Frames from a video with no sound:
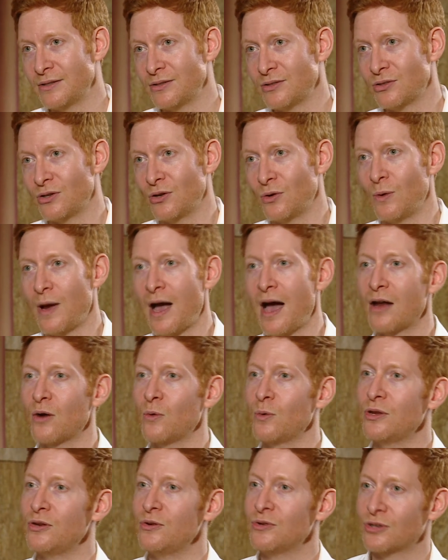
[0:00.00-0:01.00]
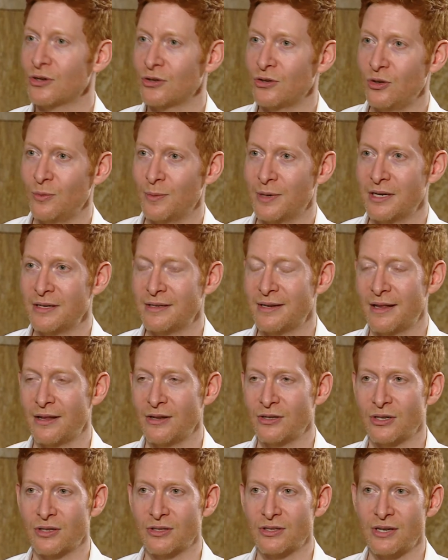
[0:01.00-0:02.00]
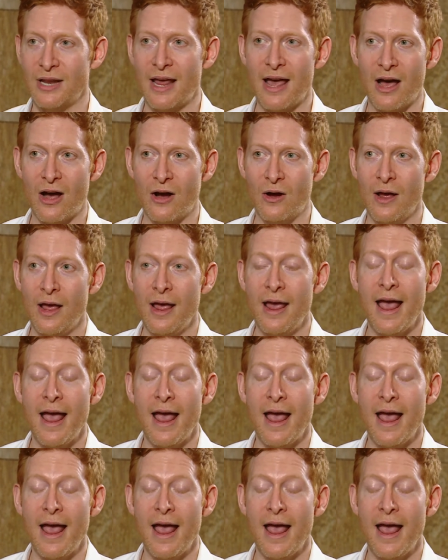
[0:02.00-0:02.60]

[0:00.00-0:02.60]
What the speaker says: So how do we use our human intelligence now?